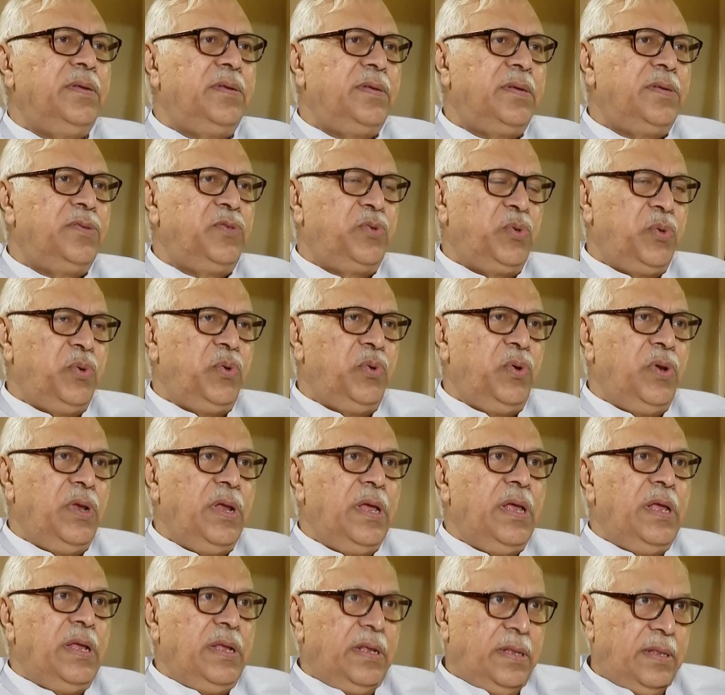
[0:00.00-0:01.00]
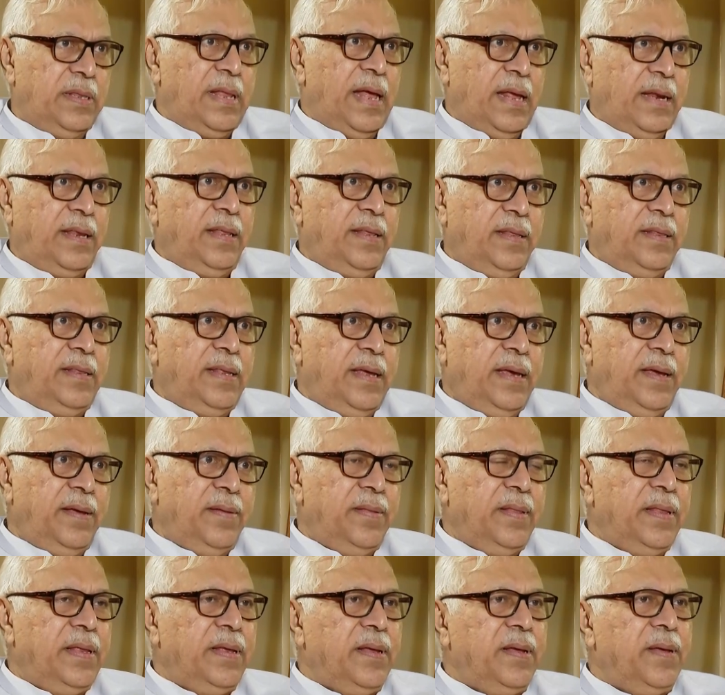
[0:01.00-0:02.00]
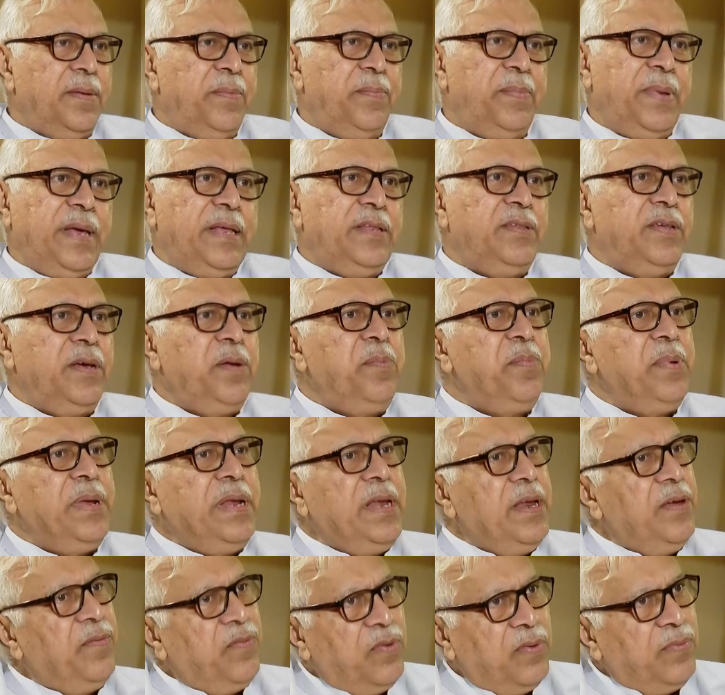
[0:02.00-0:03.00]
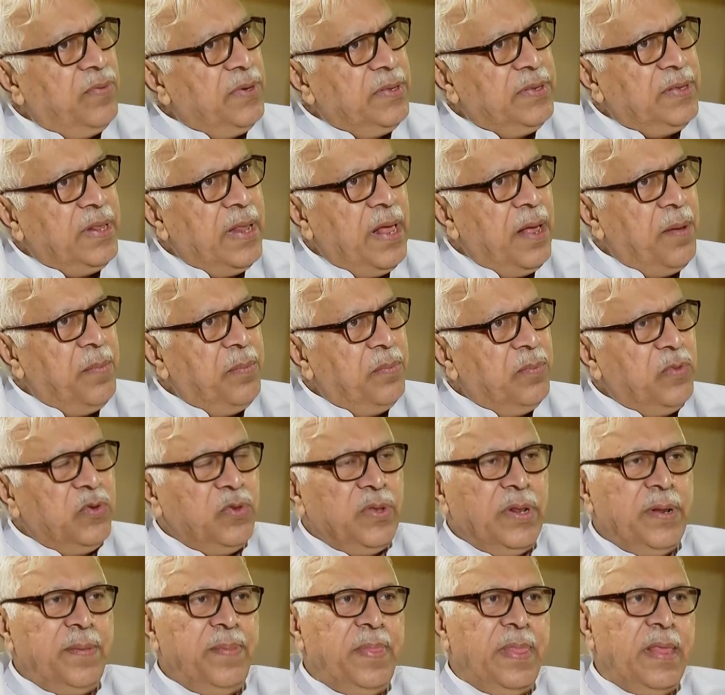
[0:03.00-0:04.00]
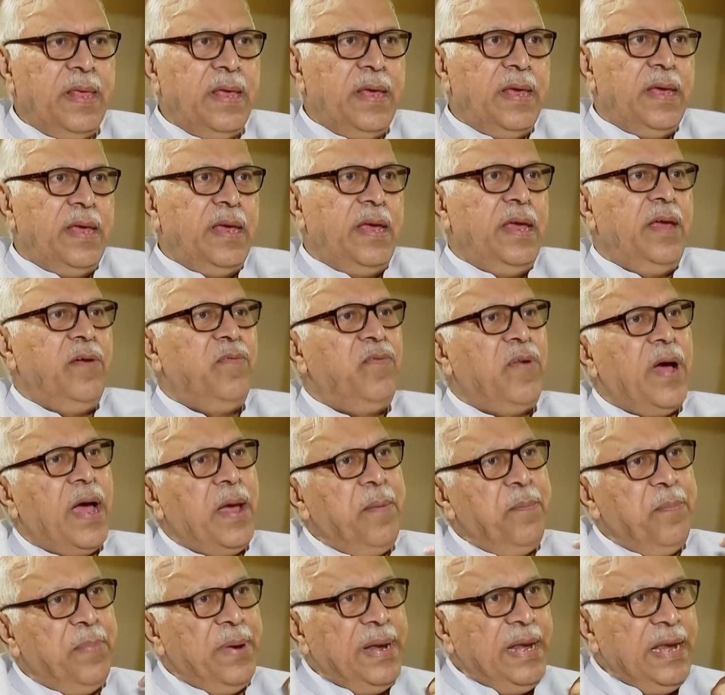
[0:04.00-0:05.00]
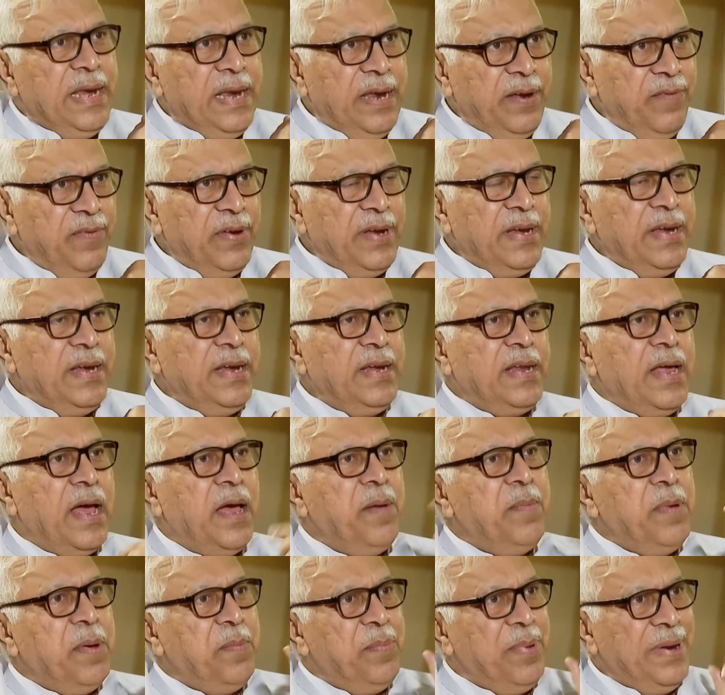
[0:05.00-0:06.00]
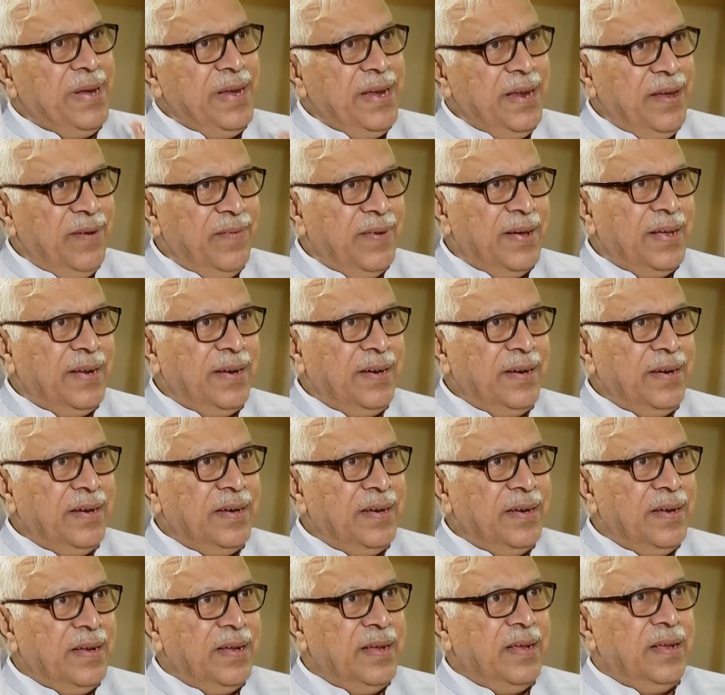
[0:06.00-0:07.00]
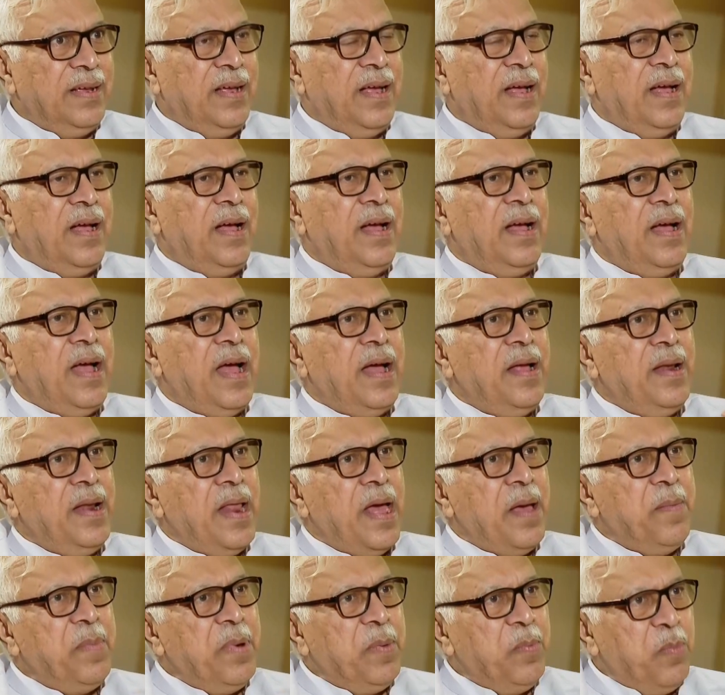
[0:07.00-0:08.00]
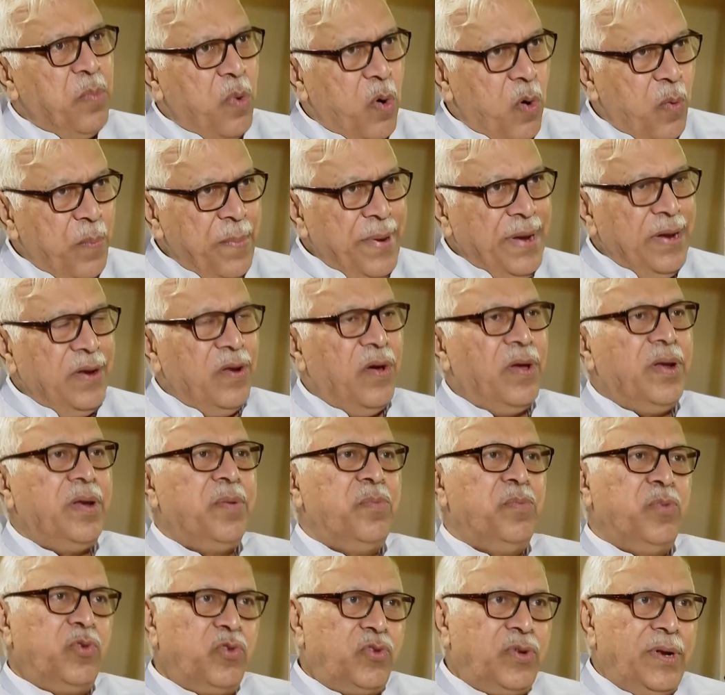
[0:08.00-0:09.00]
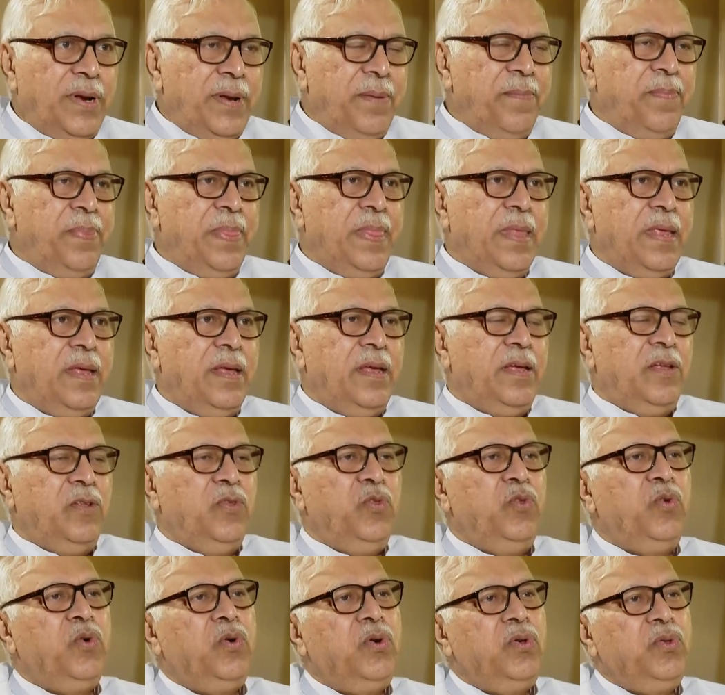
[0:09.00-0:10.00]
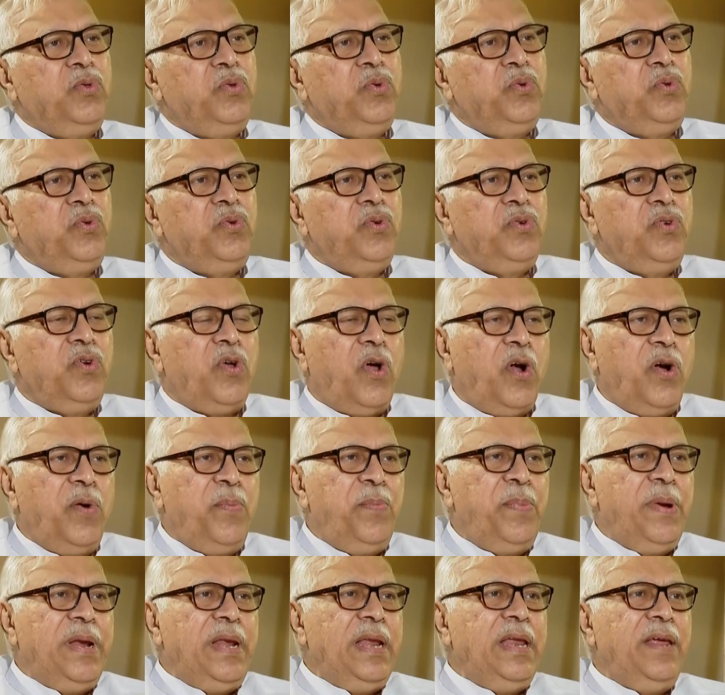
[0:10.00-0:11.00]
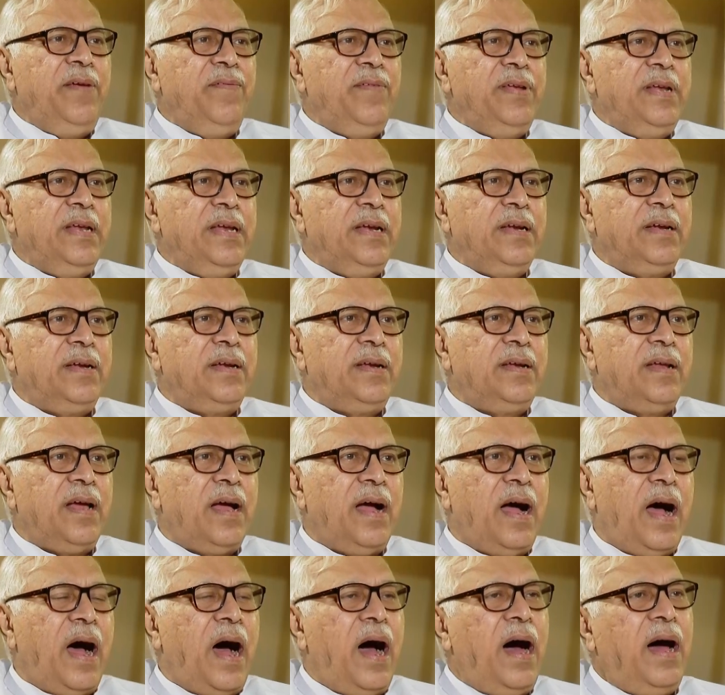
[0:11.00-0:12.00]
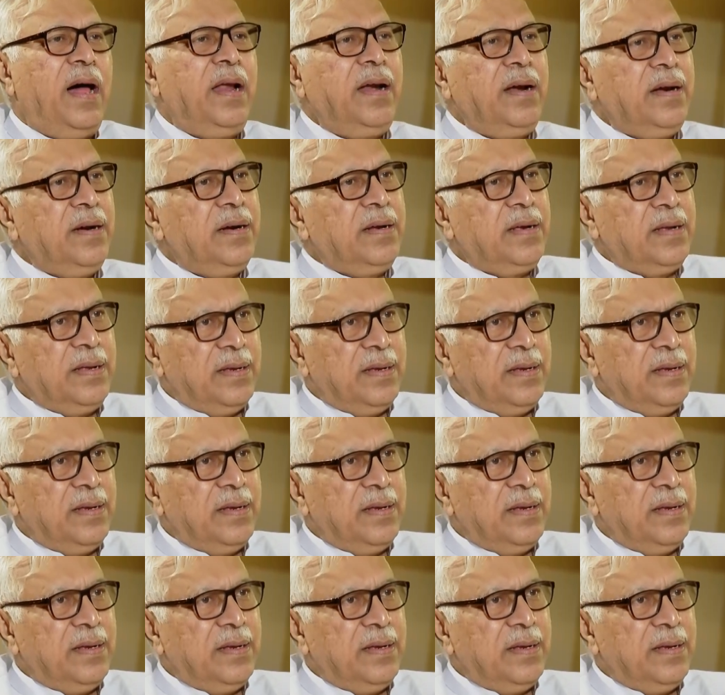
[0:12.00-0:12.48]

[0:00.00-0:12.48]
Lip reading: Rasul. That is the basic belief of Islam, Muslim. If I believe in it, I am a believer and I am a Momin or a Muslim. Those who do not believe in it are